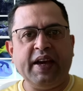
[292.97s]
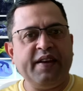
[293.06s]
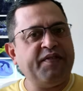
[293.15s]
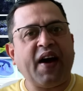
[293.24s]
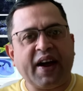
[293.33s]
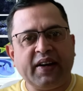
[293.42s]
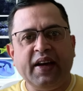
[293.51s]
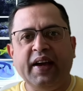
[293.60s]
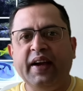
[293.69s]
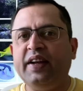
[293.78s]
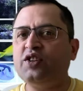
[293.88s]
In fact,
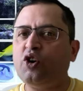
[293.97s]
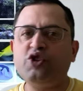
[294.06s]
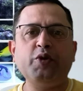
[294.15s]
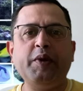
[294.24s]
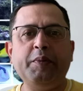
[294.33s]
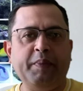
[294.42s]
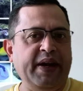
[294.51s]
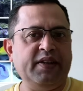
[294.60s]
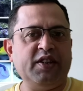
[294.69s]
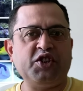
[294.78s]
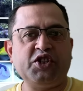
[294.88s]
it has also been
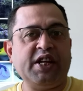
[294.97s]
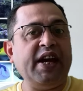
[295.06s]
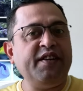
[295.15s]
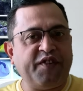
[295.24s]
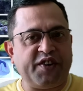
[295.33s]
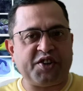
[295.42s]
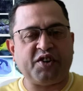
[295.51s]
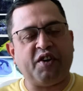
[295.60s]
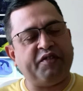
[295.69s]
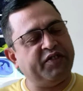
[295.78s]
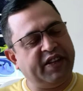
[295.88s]
made the state fish
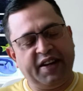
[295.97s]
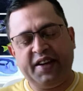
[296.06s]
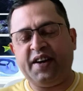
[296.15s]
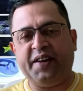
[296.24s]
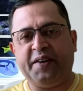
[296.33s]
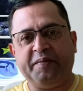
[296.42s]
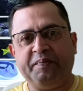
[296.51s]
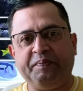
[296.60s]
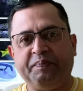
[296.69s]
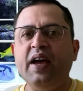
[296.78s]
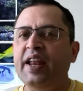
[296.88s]
of Telangana.
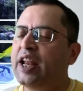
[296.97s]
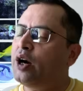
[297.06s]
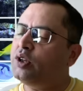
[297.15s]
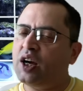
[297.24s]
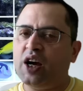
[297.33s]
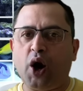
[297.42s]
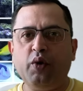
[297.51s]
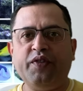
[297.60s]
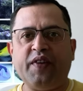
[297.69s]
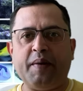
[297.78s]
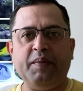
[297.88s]
Now the
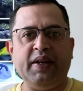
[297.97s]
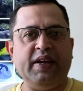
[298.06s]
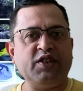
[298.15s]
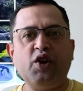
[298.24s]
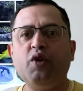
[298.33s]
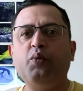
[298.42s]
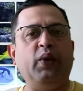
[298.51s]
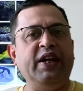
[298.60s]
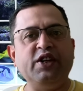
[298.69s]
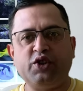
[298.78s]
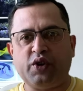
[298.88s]
Goud family is not
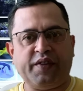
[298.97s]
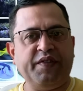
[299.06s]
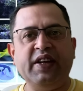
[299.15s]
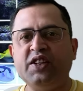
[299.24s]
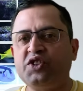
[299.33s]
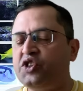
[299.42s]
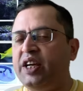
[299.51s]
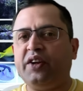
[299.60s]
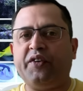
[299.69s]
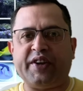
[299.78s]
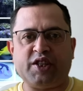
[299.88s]
willing to reveal a
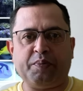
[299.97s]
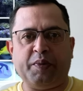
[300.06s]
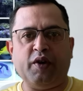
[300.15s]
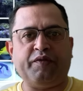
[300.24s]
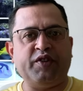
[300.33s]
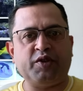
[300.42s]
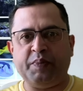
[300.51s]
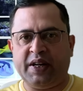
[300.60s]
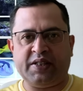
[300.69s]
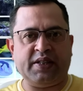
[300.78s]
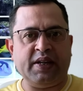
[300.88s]
secret recipe of this
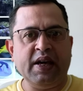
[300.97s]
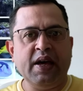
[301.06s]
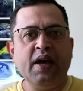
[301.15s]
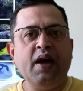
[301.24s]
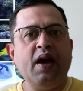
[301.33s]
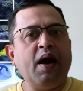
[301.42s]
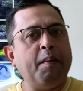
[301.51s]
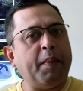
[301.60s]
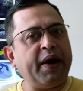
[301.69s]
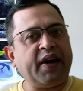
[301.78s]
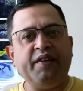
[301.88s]
medicine
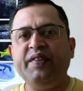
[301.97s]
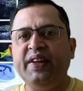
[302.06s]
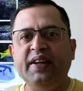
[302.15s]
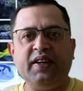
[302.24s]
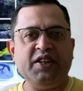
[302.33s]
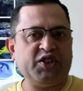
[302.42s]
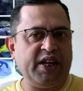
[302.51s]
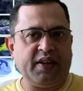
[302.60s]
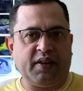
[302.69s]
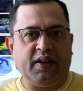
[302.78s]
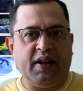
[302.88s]
by conveniently
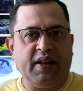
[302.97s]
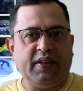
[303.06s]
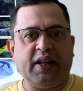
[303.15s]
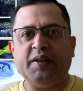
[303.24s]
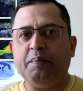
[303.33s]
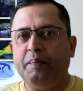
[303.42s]
saying that the